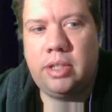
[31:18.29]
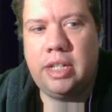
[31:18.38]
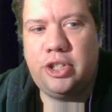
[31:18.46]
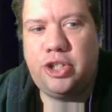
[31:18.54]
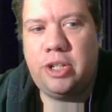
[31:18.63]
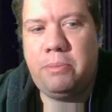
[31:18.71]

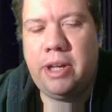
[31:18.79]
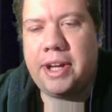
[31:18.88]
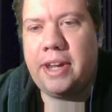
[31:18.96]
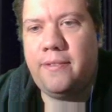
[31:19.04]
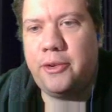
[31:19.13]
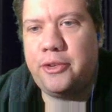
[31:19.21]
Yeah, Jim
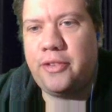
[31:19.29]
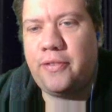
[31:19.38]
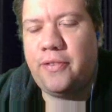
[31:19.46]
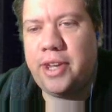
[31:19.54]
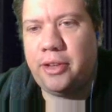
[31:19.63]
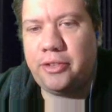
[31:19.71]
Duggan versus
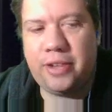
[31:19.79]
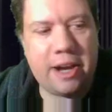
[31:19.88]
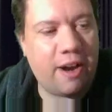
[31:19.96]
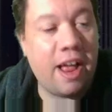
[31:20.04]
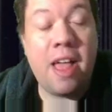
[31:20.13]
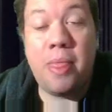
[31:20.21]
Fidel
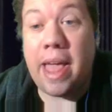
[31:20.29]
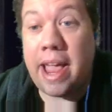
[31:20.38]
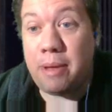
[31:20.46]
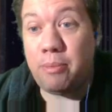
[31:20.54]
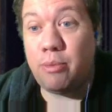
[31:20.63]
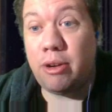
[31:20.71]
Sierra.
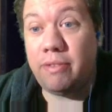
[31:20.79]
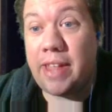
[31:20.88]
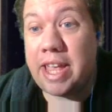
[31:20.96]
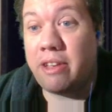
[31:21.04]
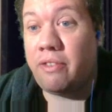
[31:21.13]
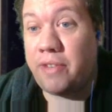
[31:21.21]
They were
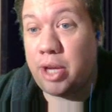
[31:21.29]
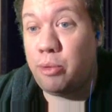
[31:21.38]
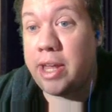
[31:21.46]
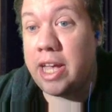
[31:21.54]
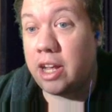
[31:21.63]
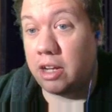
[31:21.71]
like
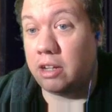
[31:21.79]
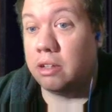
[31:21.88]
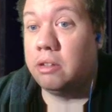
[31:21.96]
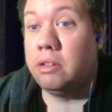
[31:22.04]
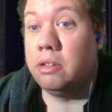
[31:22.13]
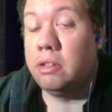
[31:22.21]
feuding.
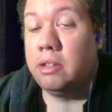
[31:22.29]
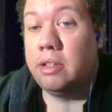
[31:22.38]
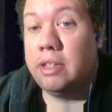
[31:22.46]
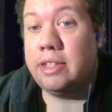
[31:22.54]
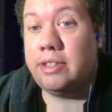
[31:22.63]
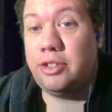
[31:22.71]

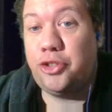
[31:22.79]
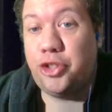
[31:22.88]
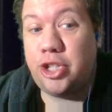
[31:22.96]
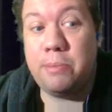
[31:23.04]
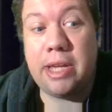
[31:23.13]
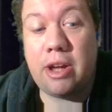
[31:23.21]
This is
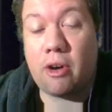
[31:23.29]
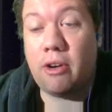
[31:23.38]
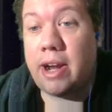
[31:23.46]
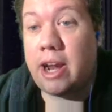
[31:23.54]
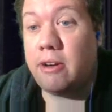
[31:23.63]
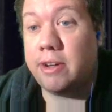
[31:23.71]
Jimmy
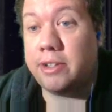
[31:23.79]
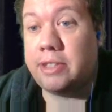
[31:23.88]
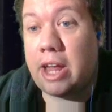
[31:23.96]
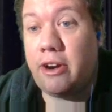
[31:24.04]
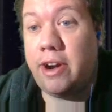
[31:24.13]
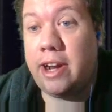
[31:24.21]
Hart era
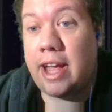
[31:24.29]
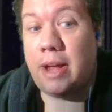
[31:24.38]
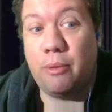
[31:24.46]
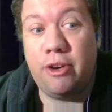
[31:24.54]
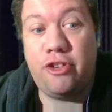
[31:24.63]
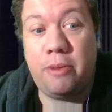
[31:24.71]
Saturday
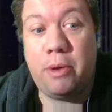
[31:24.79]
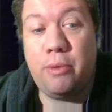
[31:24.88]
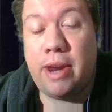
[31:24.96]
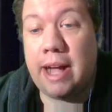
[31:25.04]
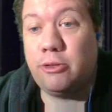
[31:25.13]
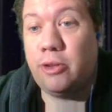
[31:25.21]
Night, where Jimmy
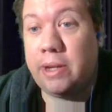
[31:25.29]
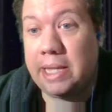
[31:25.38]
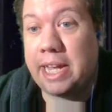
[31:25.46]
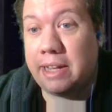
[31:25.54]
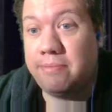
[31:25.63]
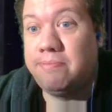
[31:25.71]
would actually
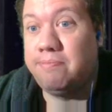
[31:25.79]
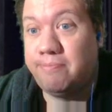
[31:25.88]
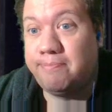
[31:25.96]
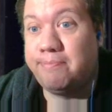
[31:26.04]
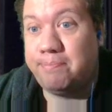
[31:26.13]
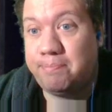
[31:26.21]
like
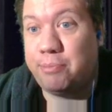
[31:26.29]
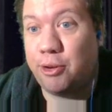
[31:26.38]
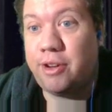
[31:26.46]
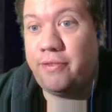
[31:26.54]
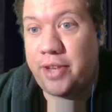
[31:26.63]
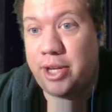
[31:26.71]

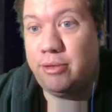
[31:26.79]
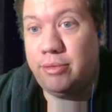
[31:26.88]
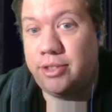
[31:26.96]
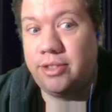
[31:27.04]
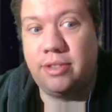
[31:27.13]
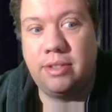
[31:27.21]
book
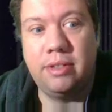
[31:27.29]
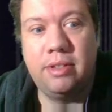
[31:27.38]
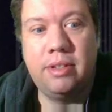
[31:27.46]
feuds.